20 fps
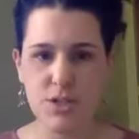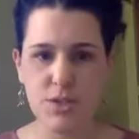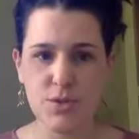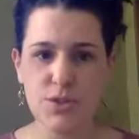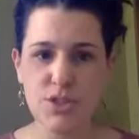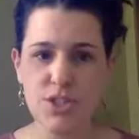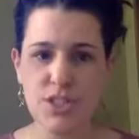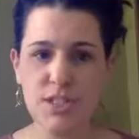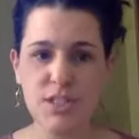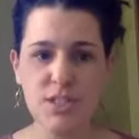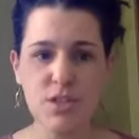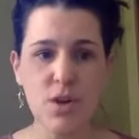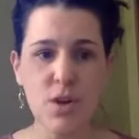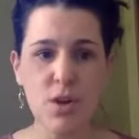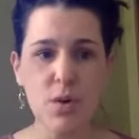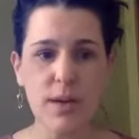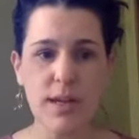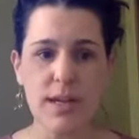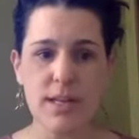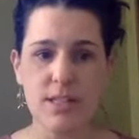So just
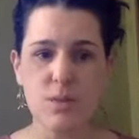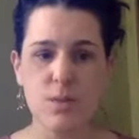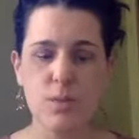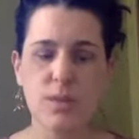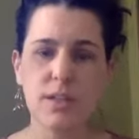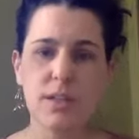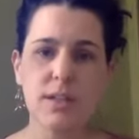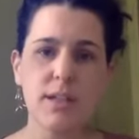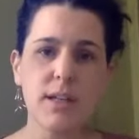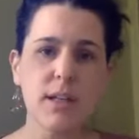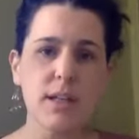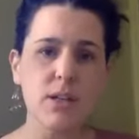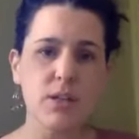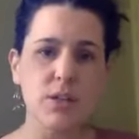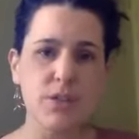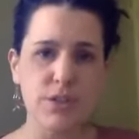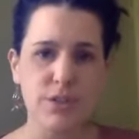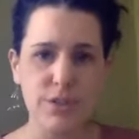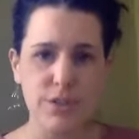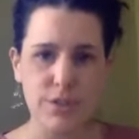notice, what did I
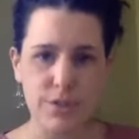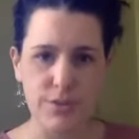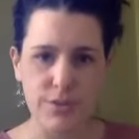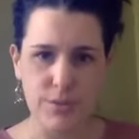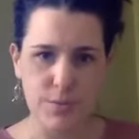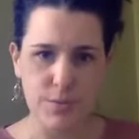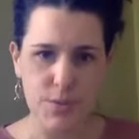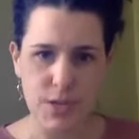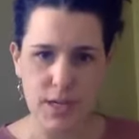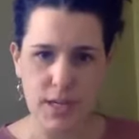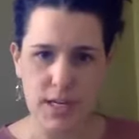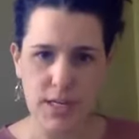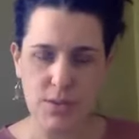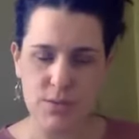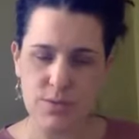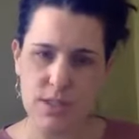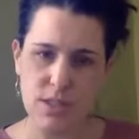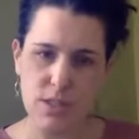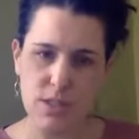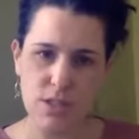learn from trying to
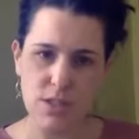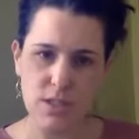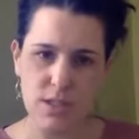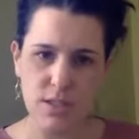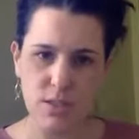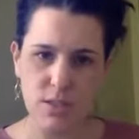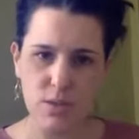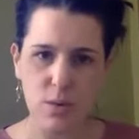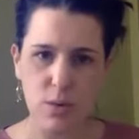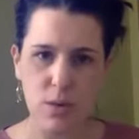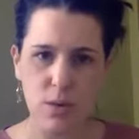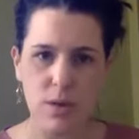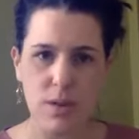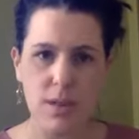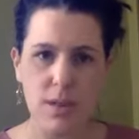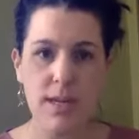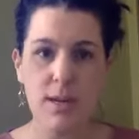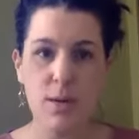reach this goal?